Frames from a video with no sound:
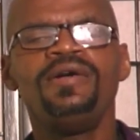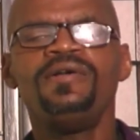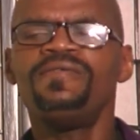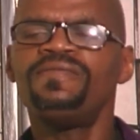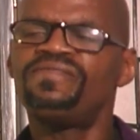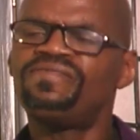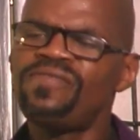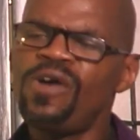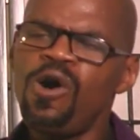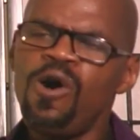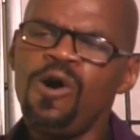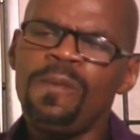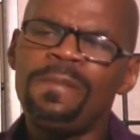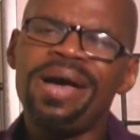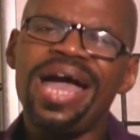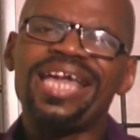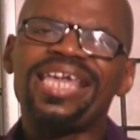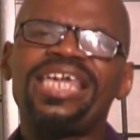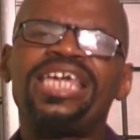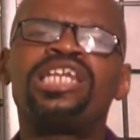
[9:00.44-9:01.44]
Fall
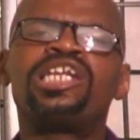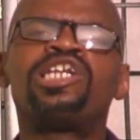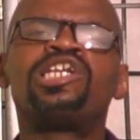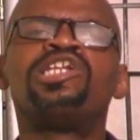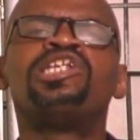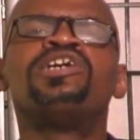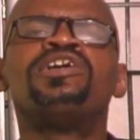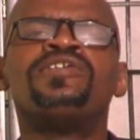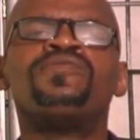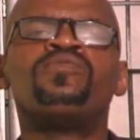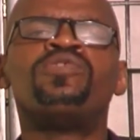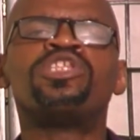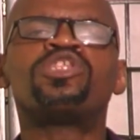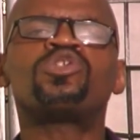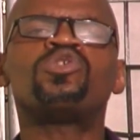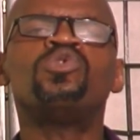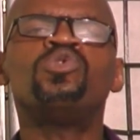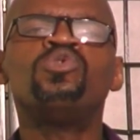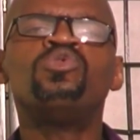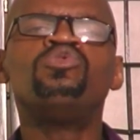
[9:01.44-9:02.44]
back in love with
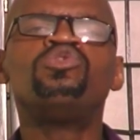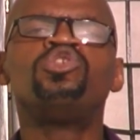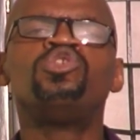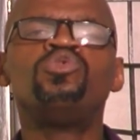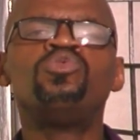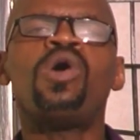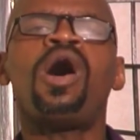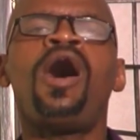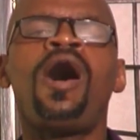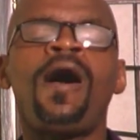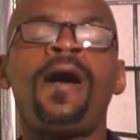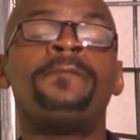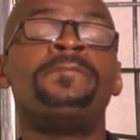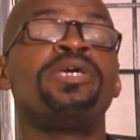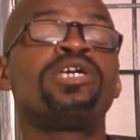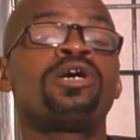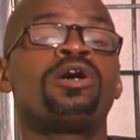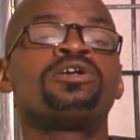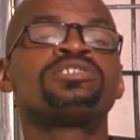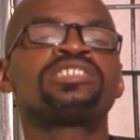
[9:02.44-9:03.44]
who you are
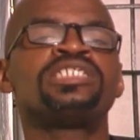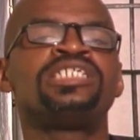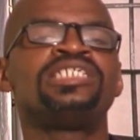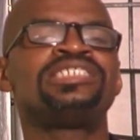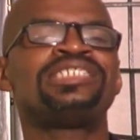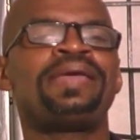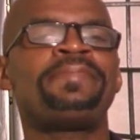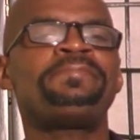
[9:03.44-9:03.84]
because it is a